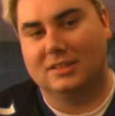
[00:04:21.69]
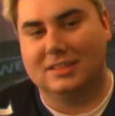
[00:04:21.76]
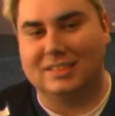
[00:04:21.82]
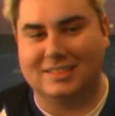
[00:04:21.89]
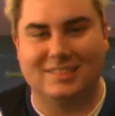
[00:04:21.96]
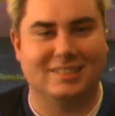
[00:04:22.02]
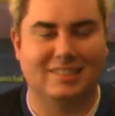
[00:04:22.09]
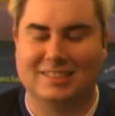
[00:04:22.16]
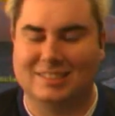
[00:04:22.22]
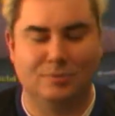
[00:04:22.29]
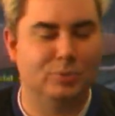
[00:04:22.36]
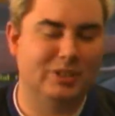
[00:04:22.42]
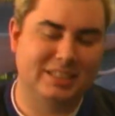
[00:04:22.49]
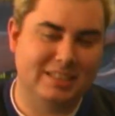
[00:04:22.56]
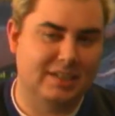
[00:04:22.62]
it
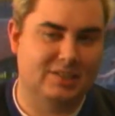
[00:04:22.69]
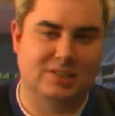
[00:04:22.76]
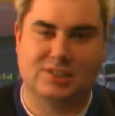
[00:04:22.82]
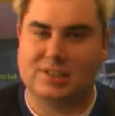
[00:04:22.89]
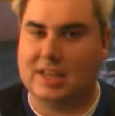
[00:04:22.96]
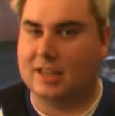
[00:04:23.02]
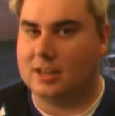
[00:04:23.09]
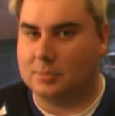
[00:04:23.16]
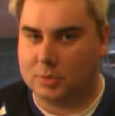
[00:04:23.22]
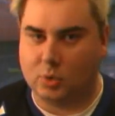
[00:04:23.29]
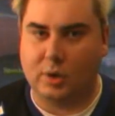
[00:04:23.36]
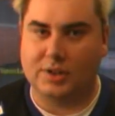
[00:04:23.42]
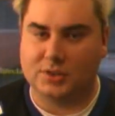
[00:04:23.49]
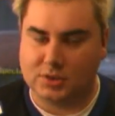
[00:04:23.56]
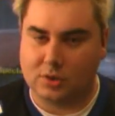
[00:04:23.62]
really doesn't stand up
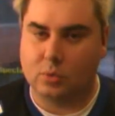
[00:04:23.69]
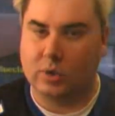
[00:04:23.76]
quite so